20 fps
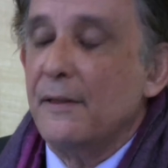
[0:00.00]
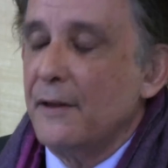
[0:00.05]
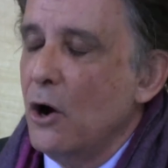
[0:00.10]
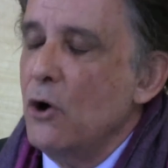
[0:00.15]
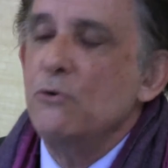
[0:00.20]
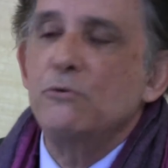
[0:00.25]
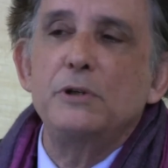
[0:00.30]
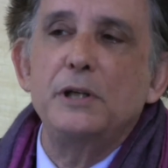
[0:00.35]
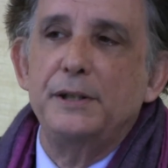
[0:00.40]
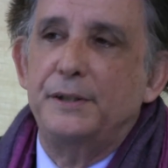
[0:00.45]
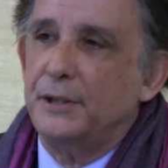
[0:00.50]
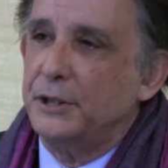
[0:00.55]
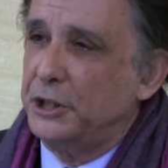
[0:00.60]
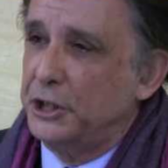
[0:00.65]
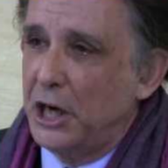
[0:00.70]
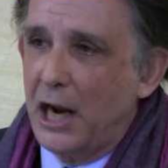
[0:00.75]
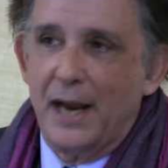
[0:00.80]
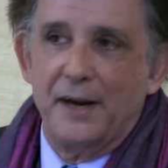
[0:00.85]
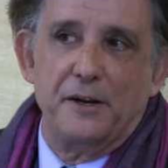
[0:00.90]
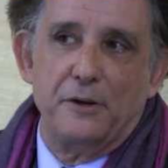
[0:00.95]
that only the
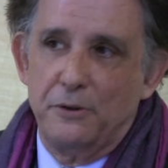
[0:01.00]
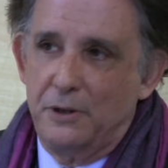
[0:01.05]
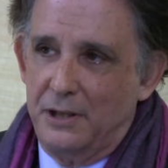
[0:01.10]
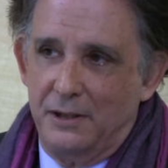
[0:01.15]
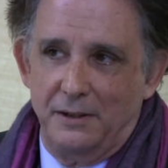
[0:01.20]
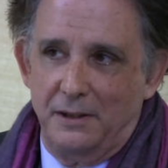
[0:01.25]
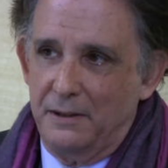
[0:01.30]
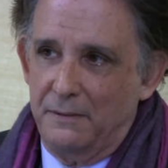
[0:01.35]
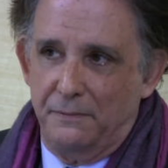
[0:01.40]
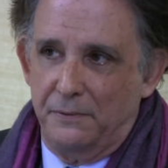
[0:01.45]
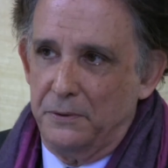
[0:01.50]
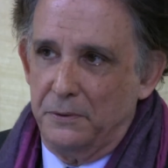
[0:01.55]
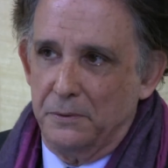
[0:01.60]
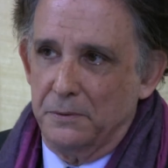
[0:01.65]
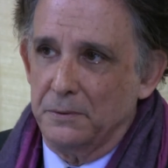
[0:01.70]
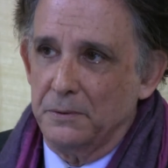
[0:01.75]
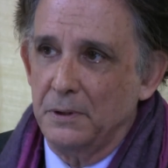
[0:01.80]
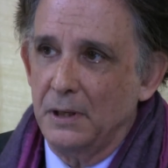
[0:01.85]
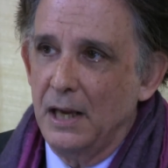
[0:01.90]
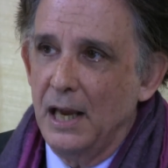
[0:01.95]
shadow can give
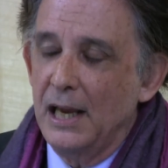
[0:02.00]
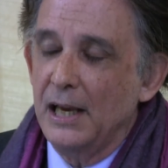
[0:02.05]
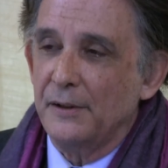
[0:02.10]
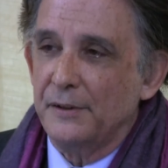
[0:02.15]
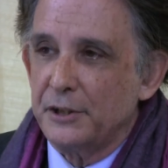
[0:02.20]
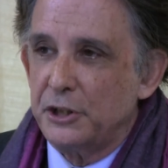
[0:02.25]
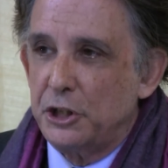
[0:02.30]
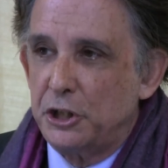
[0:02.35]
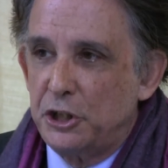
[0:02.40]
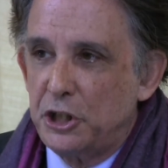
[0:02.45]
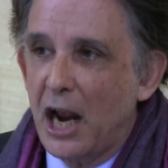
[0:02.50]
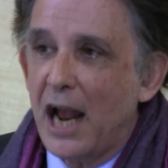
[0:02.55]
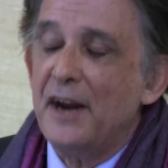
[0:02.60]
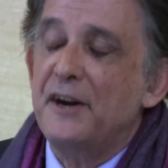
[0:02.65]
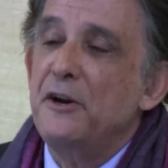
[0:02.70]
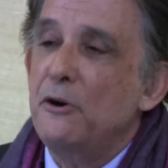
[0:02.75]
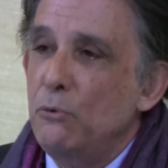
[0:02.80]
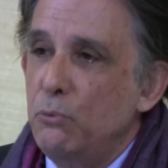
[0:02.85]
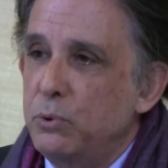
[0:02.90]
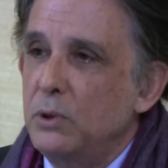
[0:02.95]
you. The
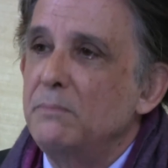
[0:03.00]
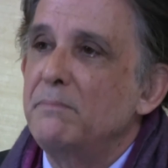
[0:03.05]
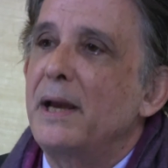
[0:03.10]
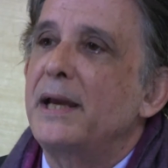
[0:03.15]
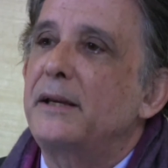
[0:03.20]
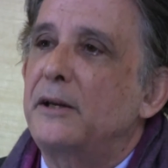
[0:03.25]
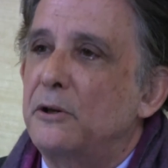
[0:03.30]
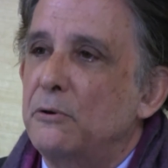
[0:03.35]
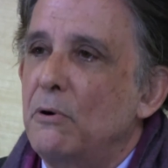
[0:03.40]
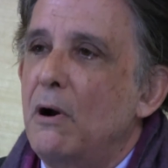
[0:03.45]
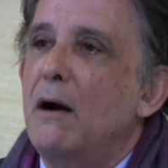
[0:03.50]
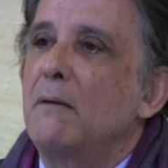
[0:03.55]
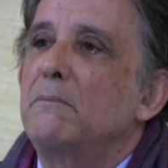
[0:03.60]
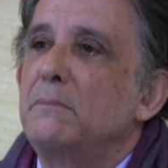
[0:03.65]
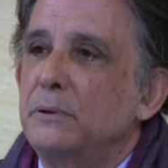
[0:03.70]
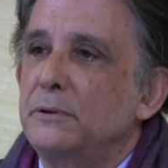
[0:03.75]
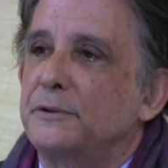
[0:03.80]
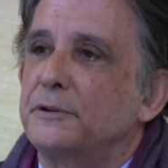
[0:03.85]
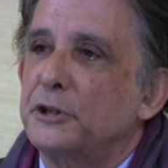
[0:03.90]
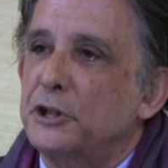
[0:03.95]
shadow will make you
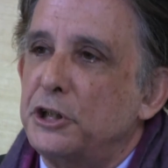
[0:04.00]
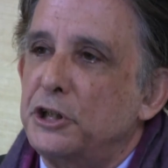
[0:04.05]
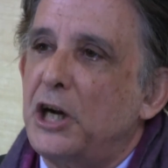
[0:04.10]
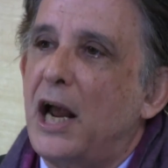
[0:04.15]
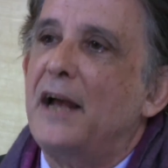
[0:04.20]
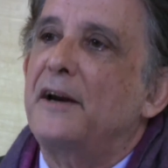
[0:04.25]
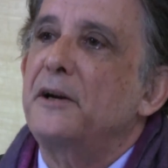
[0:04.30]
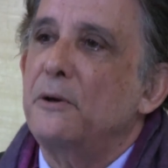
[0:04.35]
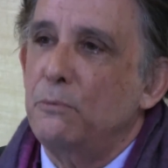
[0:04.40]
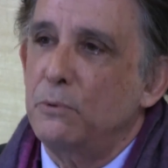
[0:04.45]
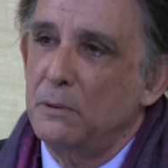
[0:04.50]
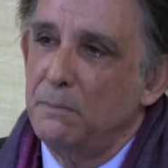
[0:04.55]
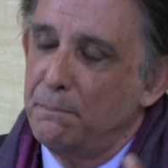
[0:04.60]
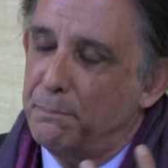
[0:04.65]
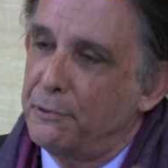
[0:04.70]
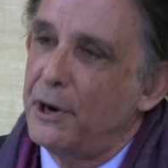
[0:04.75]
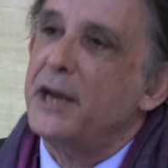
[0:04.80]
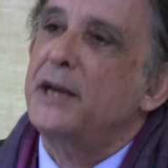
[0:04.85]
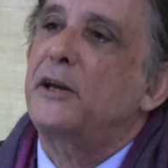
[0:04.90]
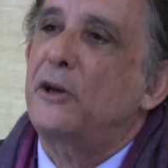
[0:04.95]
humble, the shadow will
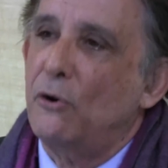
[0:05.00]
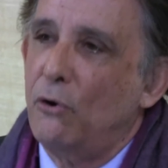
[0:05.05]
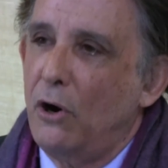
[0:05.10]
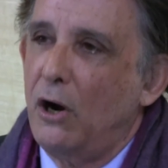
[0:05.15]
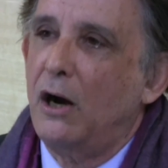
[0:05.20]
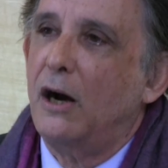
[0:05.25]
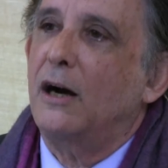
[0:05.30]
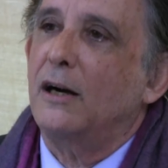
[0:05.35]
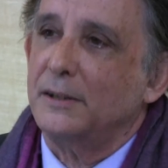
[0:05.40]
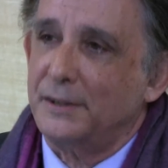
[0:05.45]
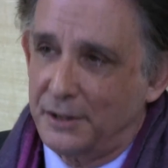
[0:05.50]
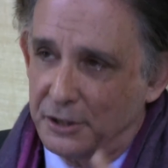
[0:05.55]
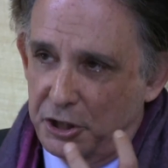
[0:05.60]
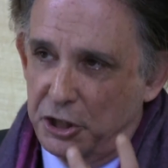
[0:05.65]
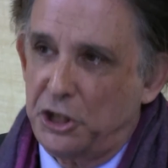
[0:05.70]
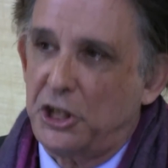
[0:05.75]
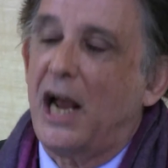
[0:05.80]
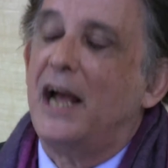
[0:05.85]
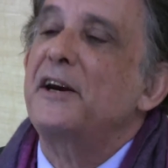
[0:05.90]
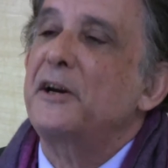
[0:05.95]
break your heart, the
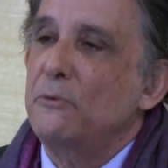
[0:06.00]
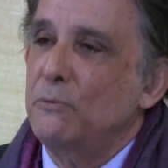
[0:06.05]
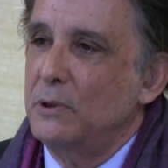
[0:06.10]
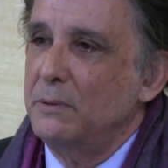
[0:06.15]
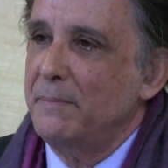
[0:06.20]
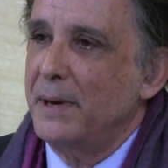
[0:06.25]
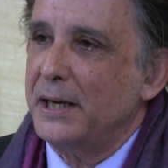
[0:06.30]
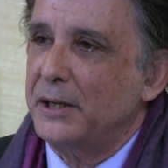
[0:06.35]
shadow will